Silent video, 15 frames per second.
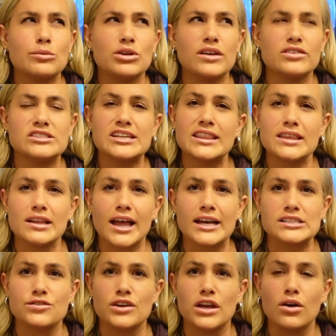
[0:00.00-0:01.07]
Someone even said in the
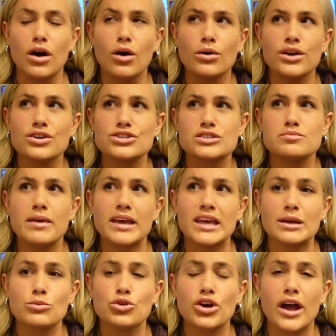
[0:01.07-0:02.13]
last video, oh, you're just
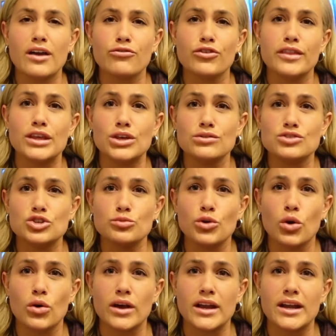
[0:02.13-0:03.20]
making him cry for the YouTube
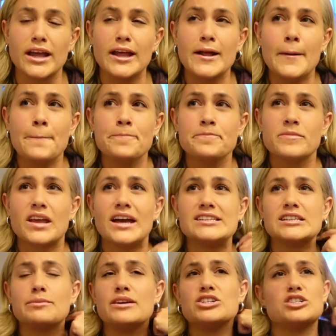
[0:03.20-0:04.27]
coin.
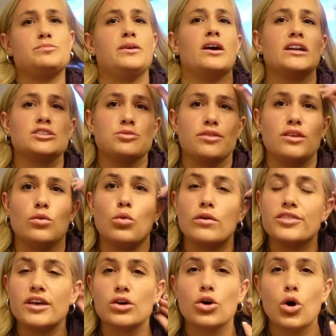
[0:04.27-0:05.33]
Guys, let me just be honest with you.
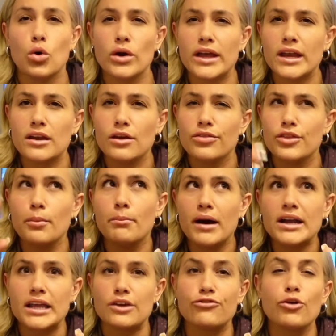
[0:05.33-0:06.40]
The coin, the
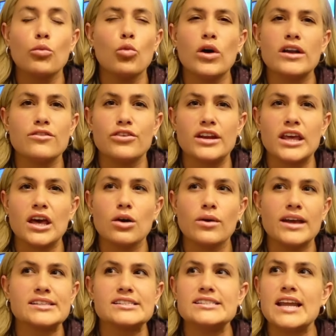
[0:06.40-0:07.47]
money from one video
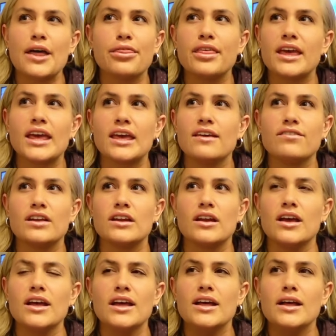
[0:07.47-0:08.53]
is nothing
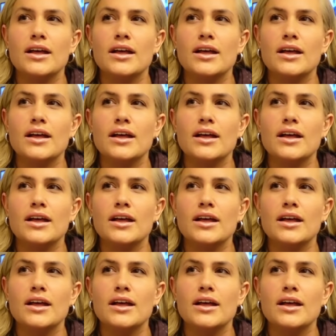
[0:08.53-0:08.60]
even